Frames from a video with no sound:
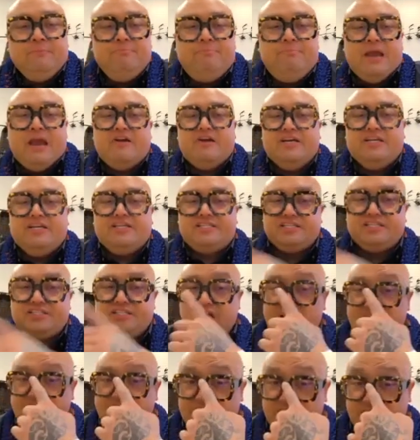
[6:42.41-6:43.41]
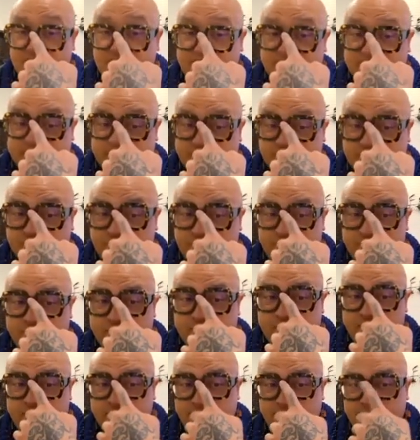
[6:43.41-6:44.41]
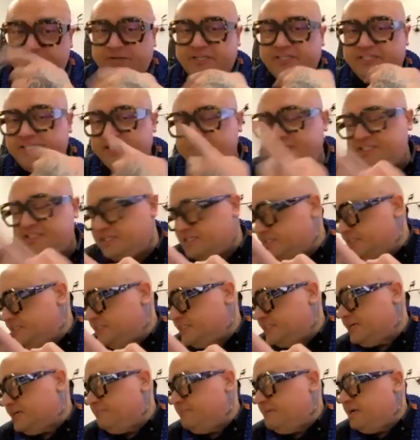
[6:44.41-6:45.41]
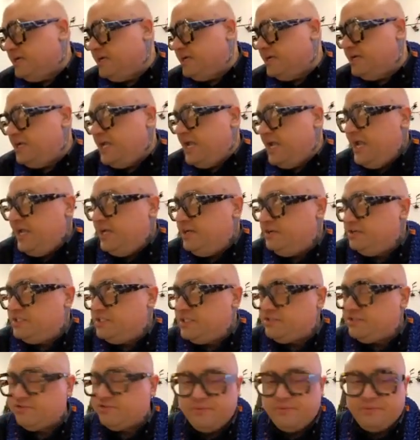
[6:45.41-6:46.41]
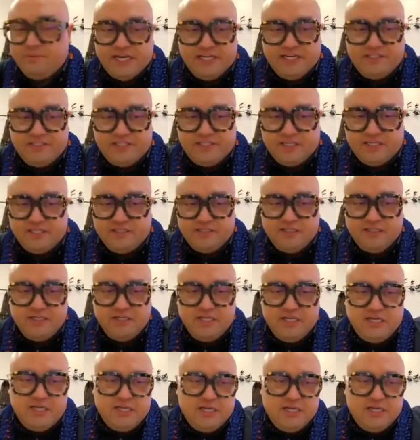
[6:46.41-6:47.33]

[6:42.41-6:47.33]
Barriers to diagnosis and treatment, persistent stigma and discrimination,